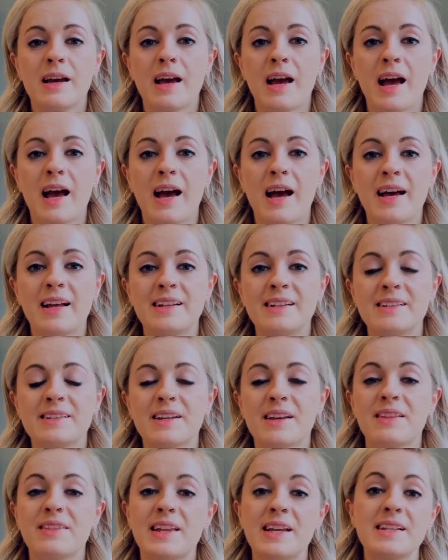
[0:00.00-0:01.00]
And
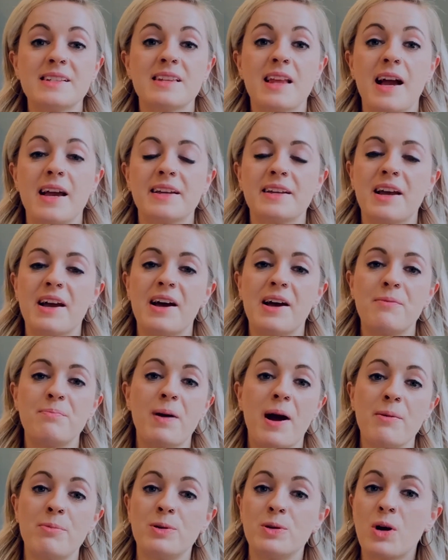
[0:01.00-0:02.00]
things like
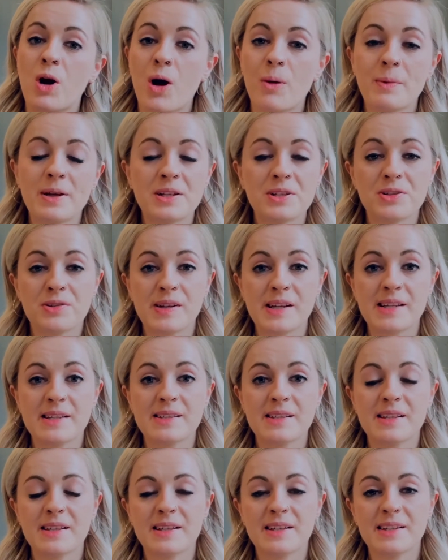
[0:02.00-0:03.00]
Bible commentaries
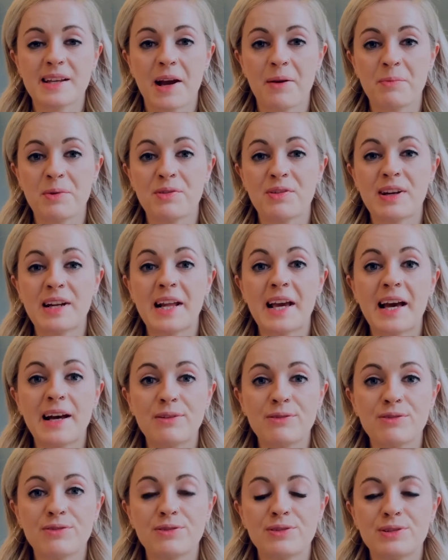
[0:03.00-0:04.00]
can be really
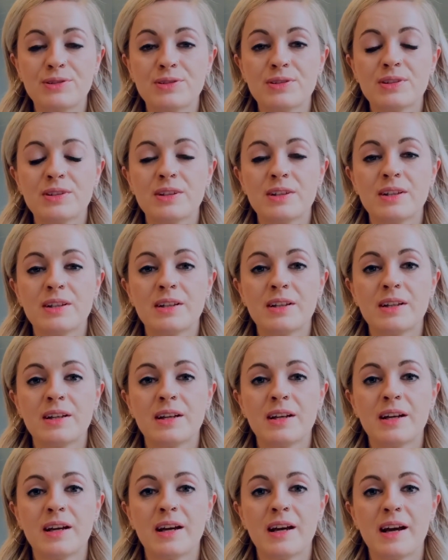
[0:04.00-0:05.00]
helpful,
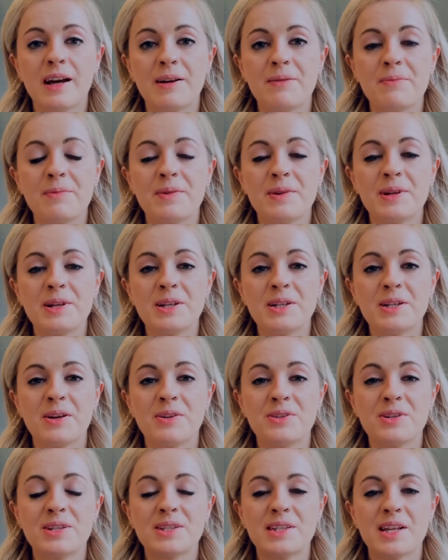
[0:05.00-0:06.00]
you know,
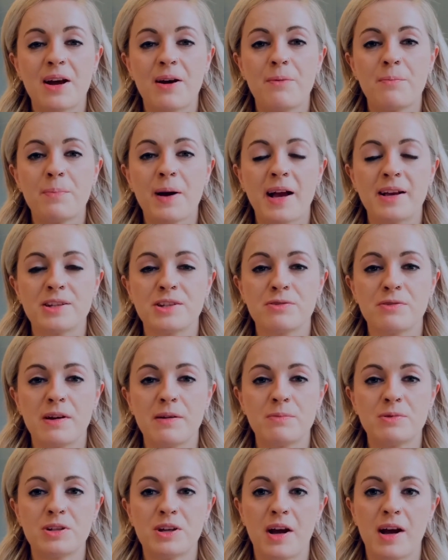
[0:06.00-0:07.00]
just to unpack
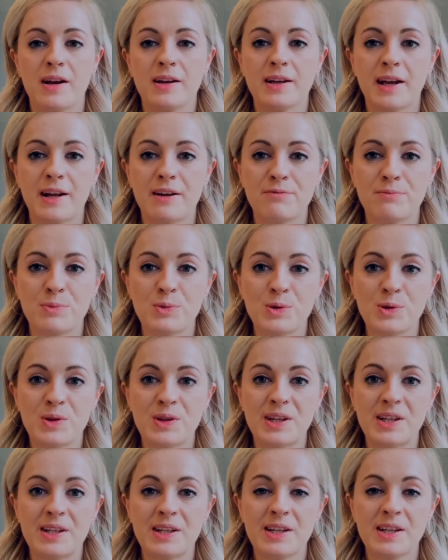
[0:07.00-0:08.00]
scripture kind of more
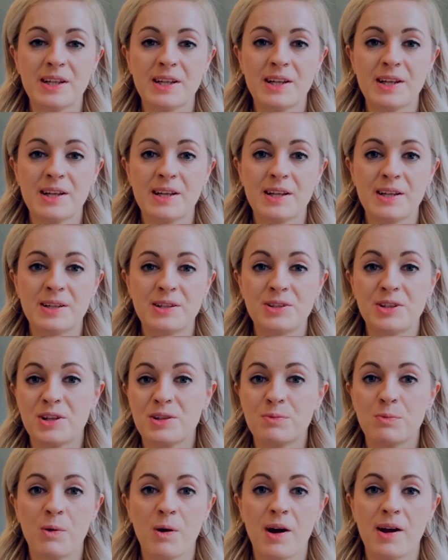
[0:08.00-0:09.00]
than just
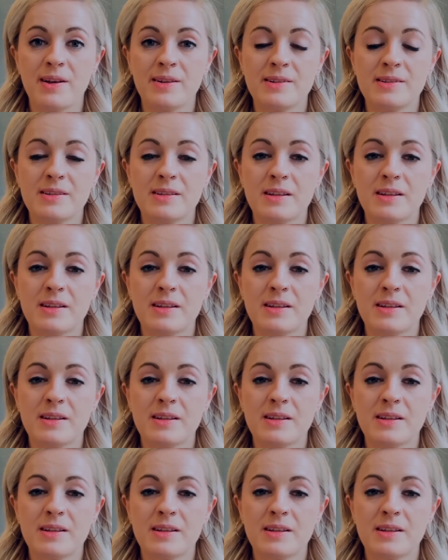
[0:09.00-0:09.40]
words,